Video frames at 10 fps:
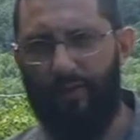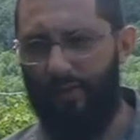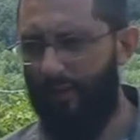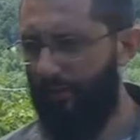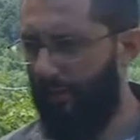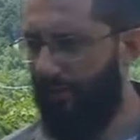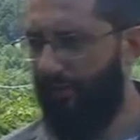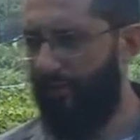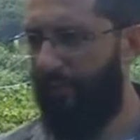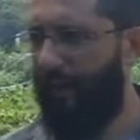you know,
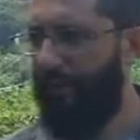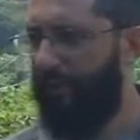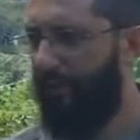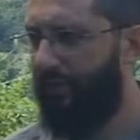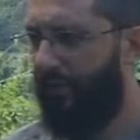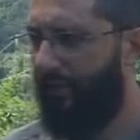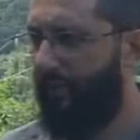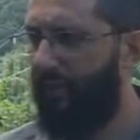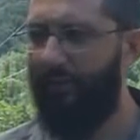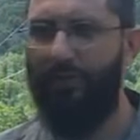well, the Bible says that
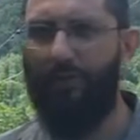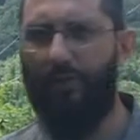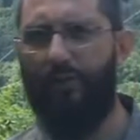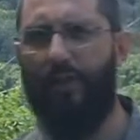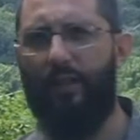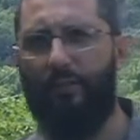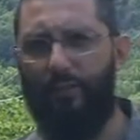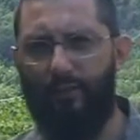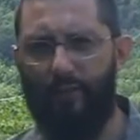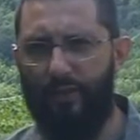every one of us shall give account of
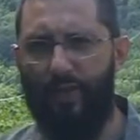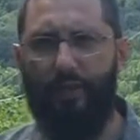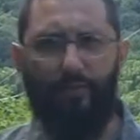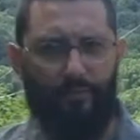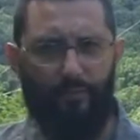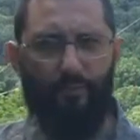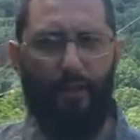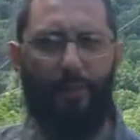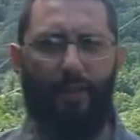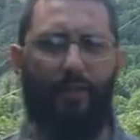himself to God.
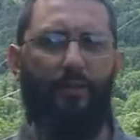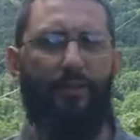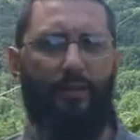Bye-bye.